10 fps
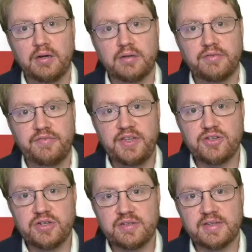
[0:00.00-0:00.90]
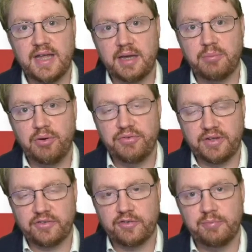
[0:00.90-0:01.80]
features like
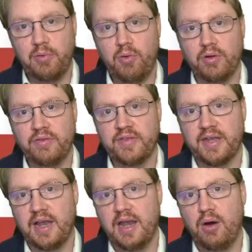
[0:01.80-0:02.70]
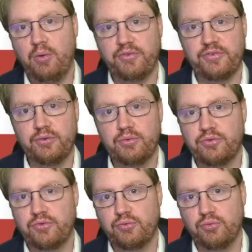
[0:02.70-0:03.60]
POSIX spawn that allows you
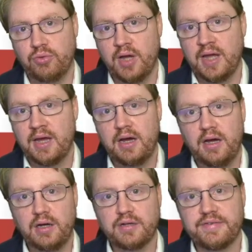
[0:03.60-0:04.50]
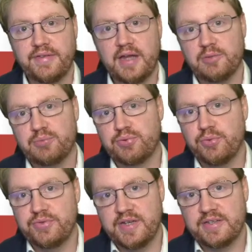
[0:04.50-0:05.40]
to start a
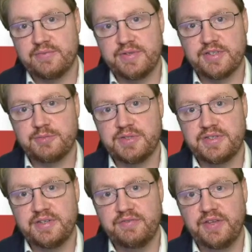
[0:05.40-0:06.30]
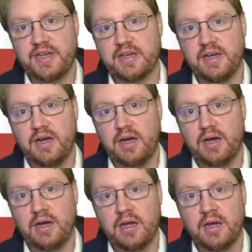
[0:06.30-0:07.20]
process with a specific
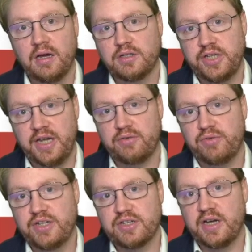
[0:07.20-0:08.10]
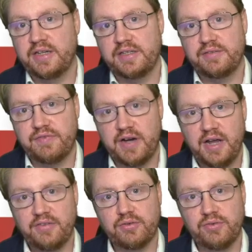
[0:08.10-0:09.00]
shared region
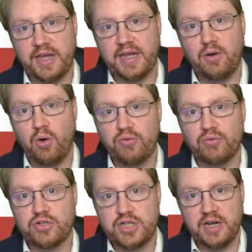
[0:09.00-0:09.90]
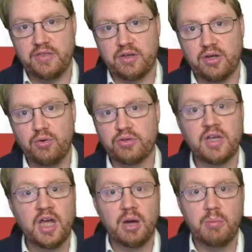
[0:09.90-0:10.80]
identifier, so they can also share the code.
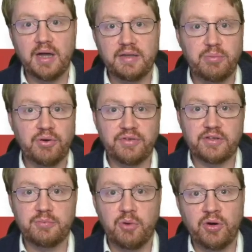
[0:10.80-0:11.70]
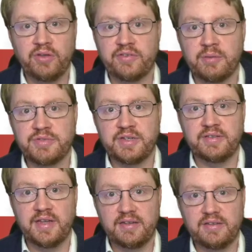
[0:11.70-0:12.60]
But the POSIX spawn is something
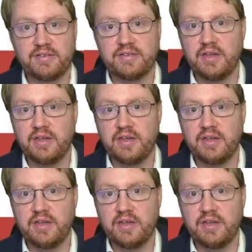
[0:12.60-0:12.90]
that is